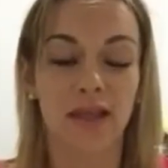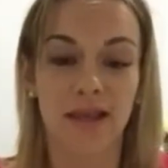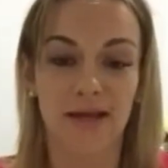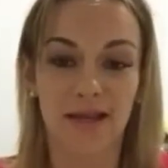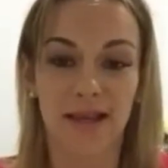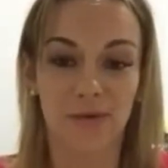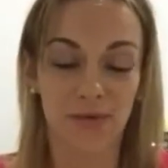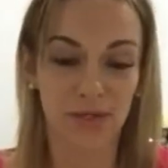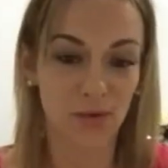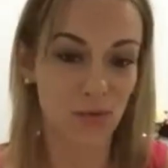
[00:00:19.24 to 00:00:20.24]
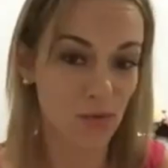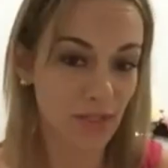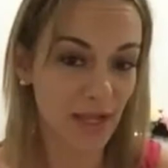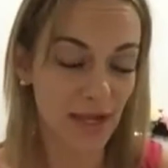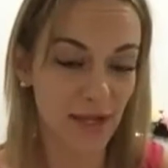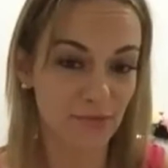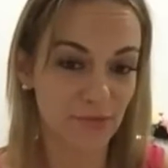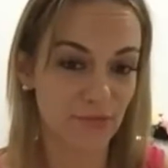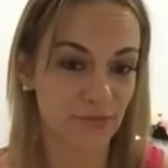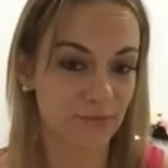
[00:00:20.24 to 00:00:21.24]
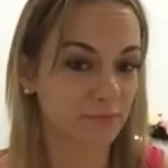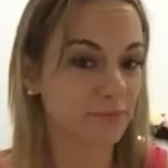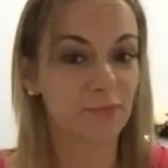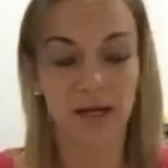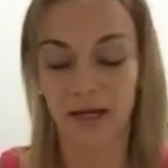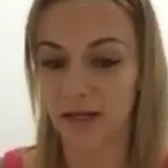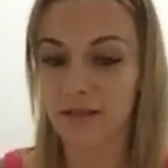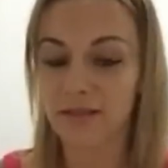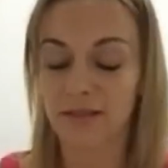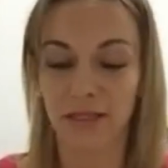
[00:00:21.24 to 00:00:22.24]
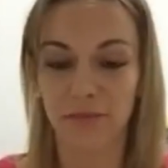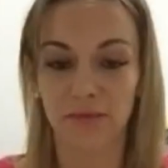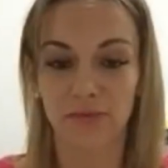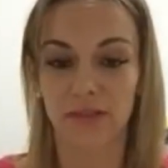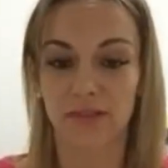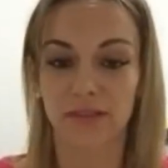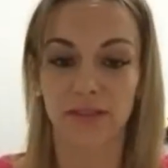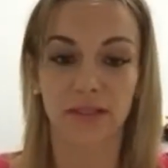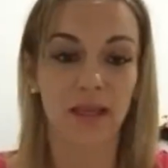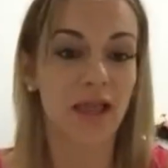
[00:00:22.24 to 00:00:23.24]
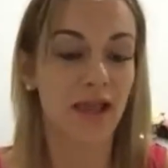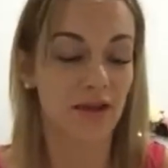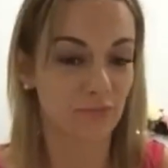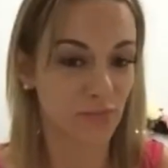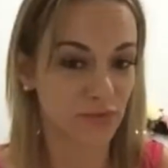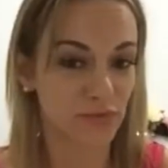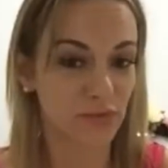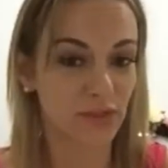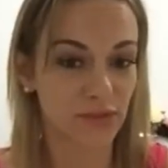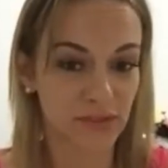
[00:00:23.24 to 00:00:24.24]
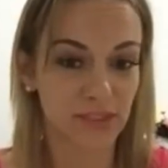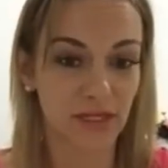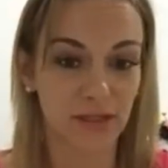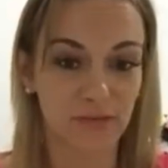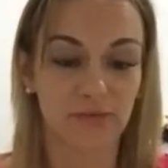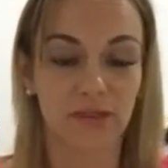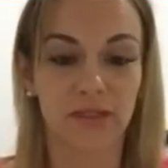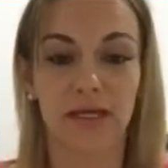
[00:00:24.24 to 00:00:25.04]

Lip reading: Now, we all have passed. Some of us have been through a lot of stuff.